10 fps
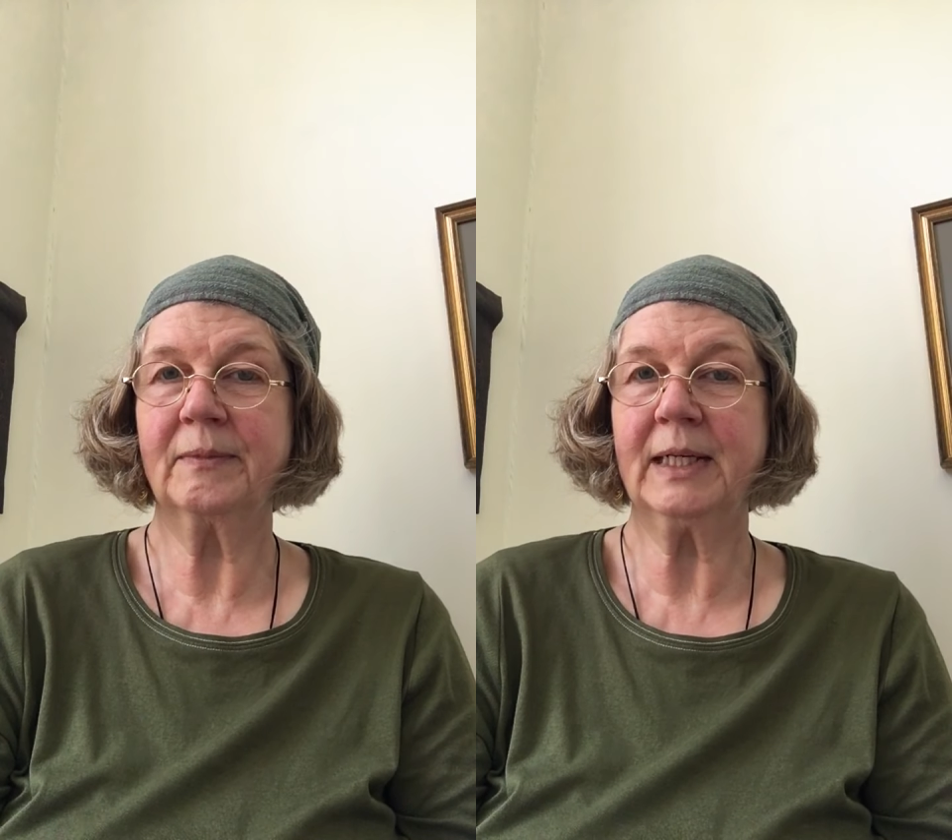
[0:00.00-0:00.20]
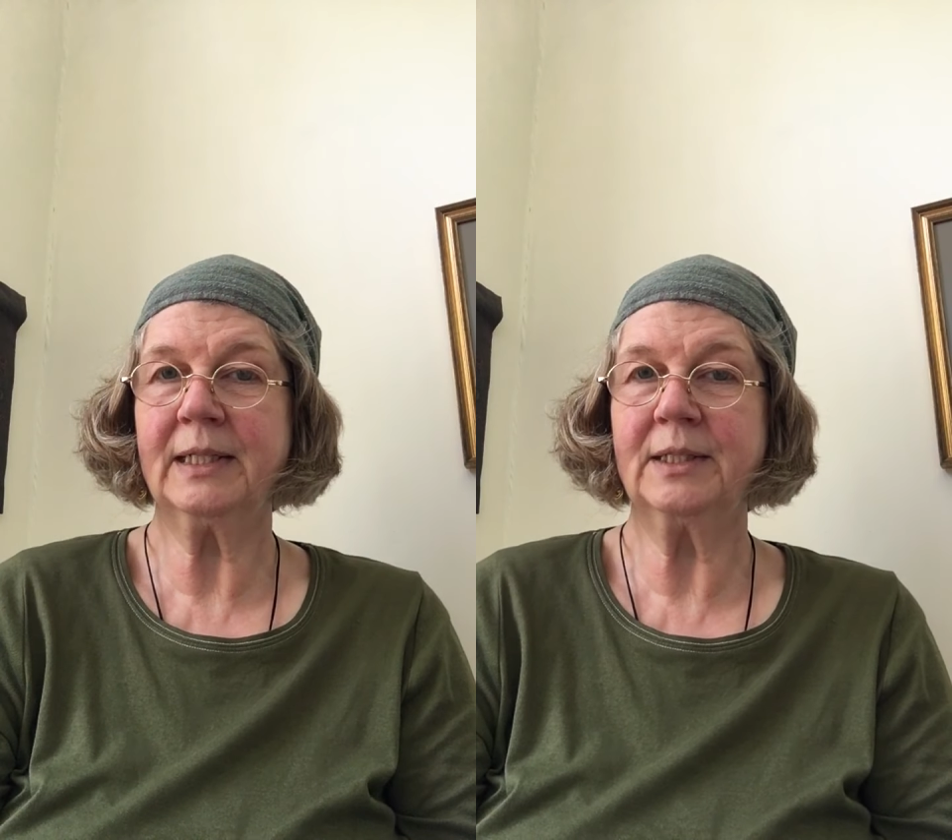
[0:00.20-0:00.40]

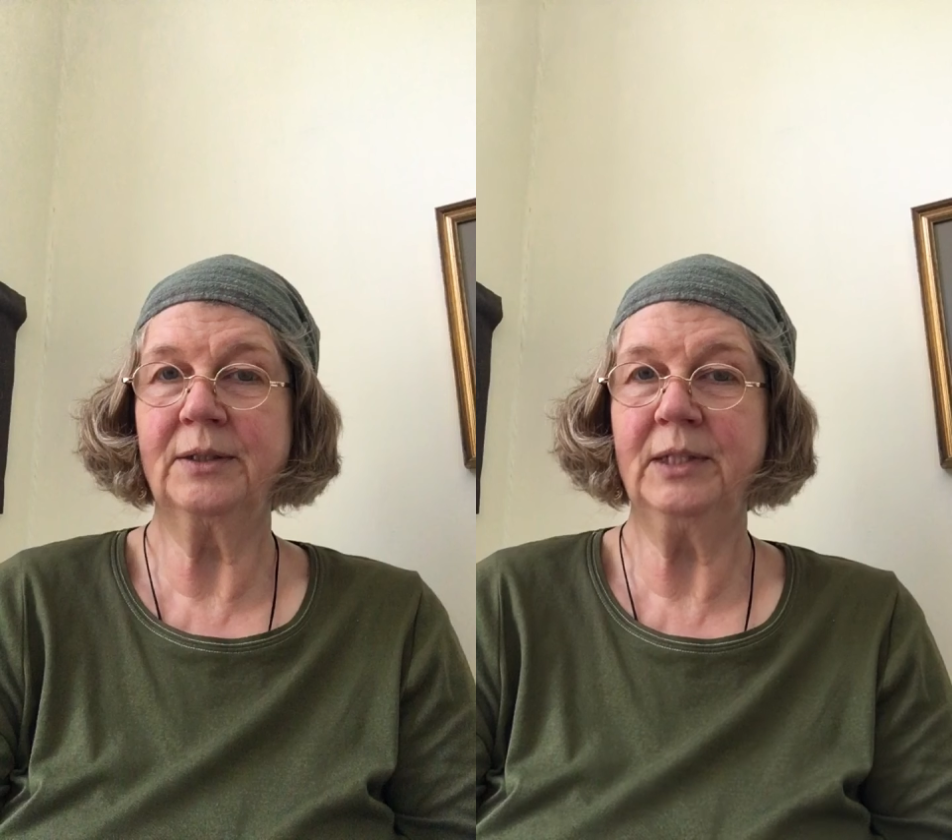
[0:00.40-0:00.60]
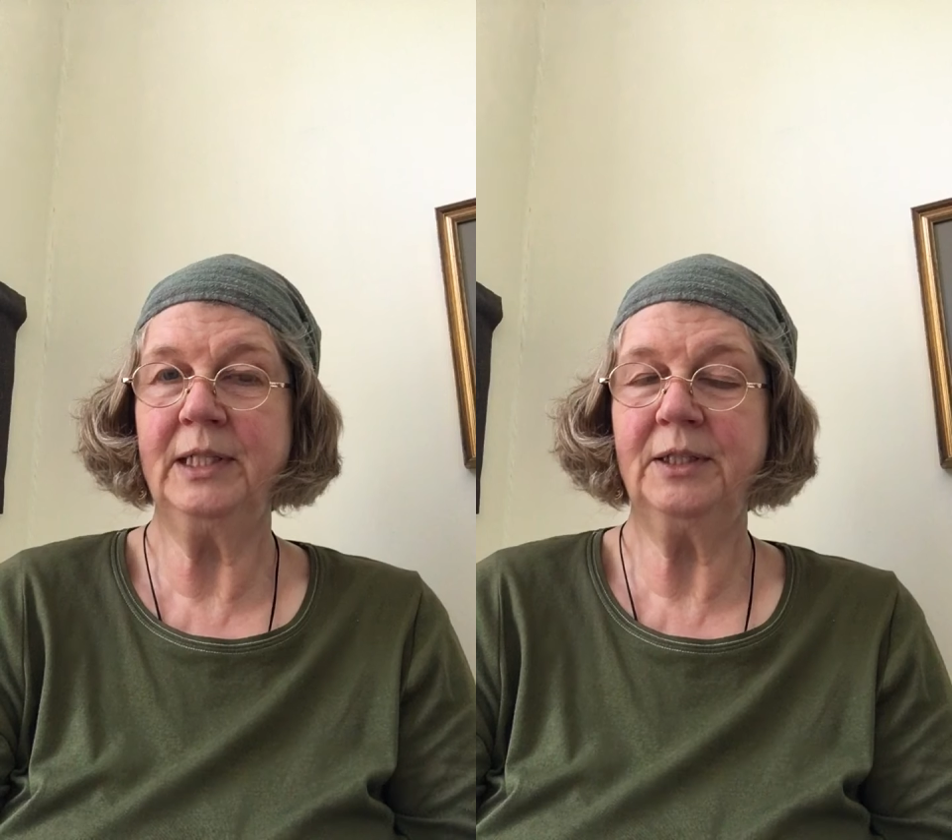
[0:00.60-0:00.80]
Had
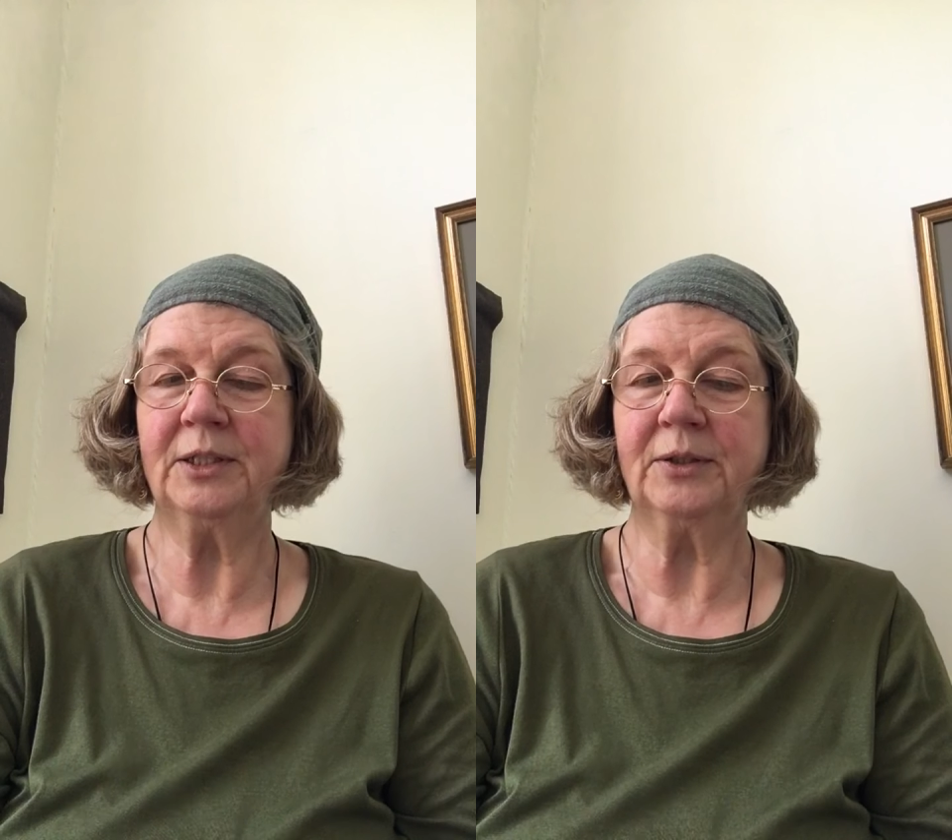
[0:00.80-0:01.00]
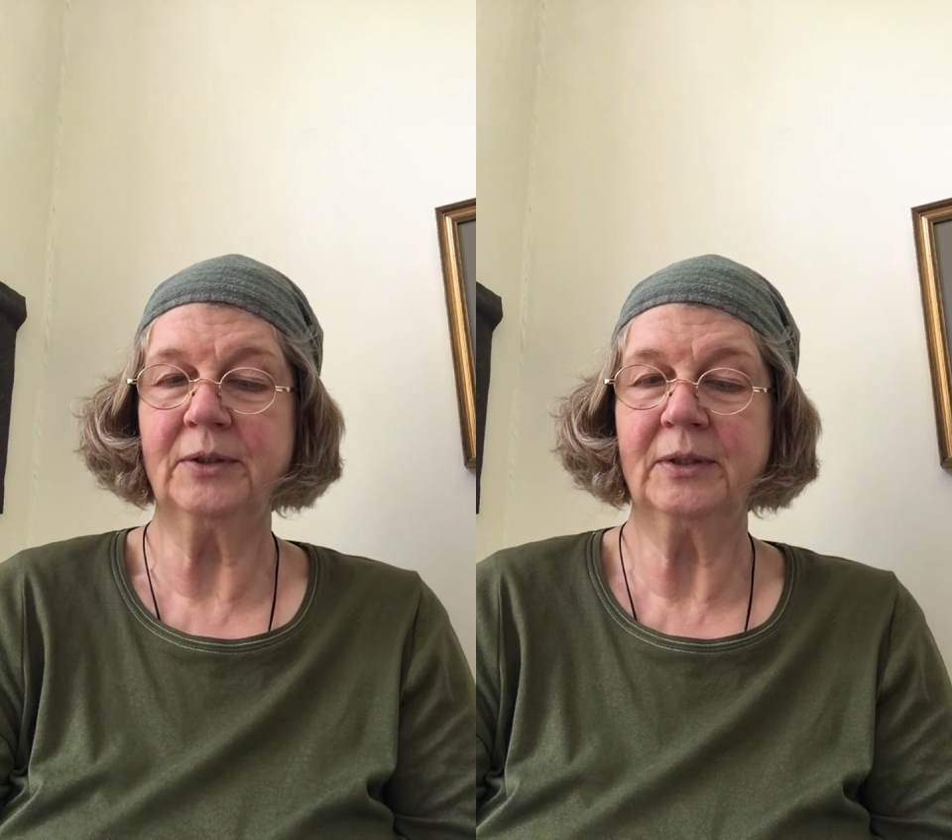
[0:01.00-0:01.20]
no need
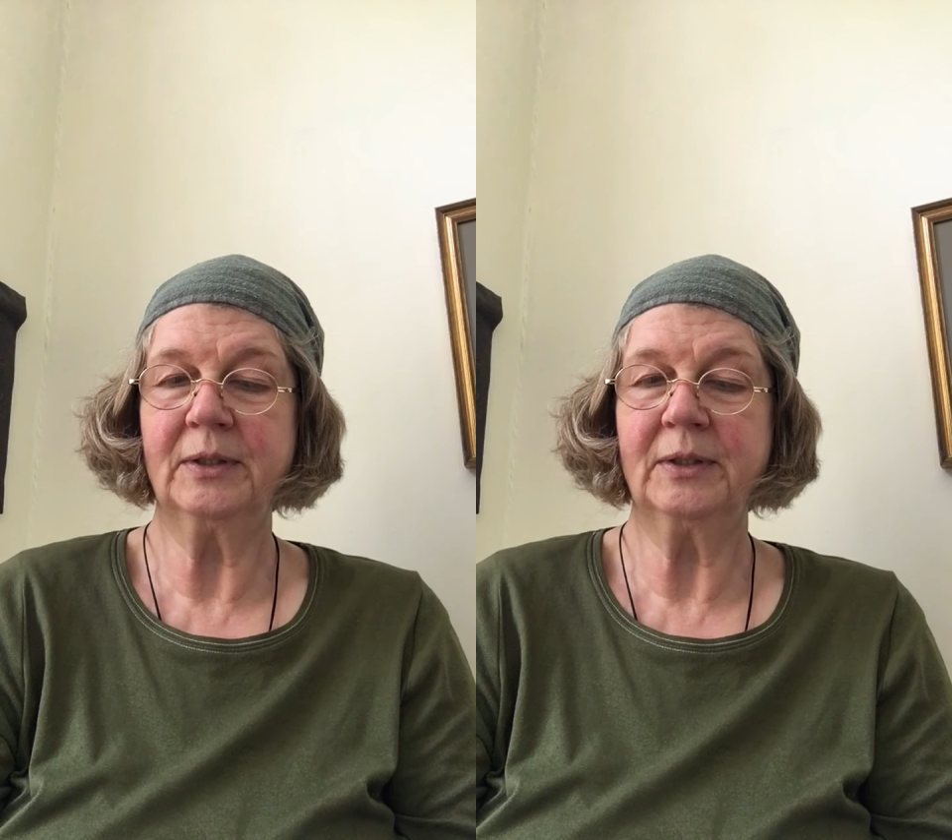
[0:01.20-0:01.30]
to.